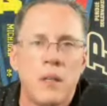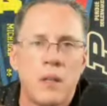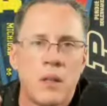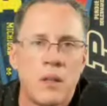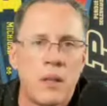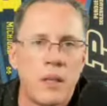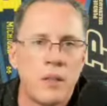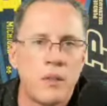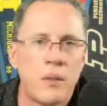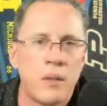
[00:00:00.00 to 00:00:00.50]

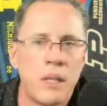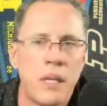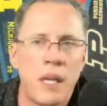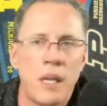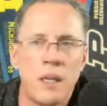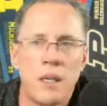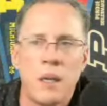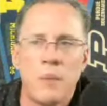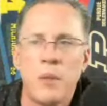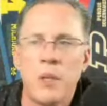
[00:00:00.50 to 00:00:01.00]
they'll enter
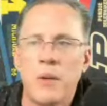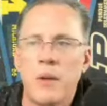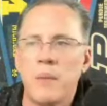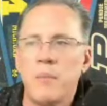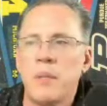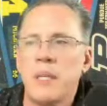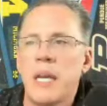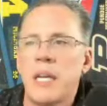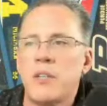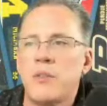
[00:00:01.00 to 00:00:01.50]
the
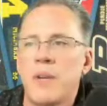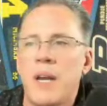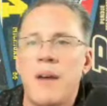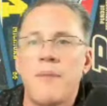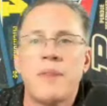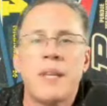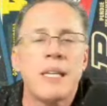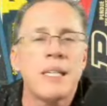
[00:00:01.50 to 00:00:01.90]
WNBA draft.